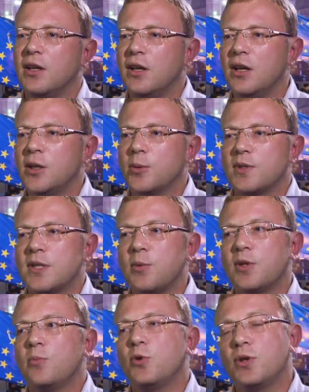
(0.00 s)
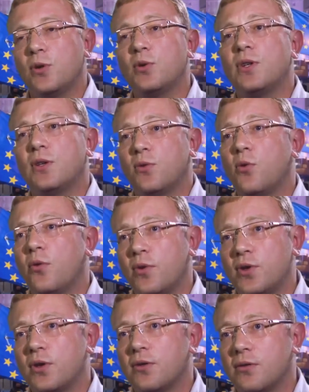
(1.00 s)
So they could have been
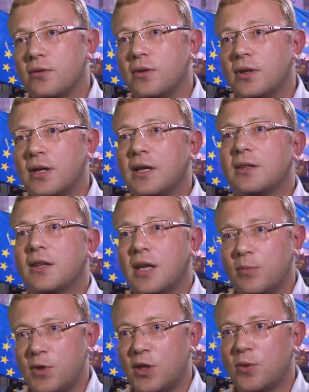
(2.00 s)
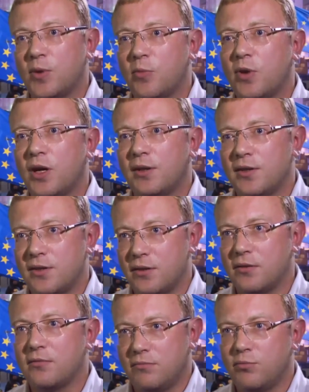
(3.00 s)
Yanukovych's people who tried in that way to
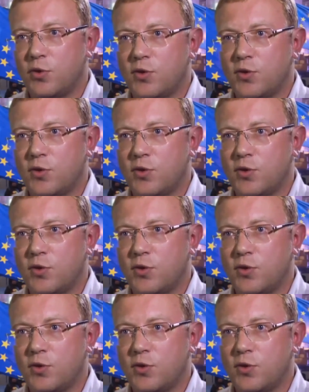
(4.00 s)
provoke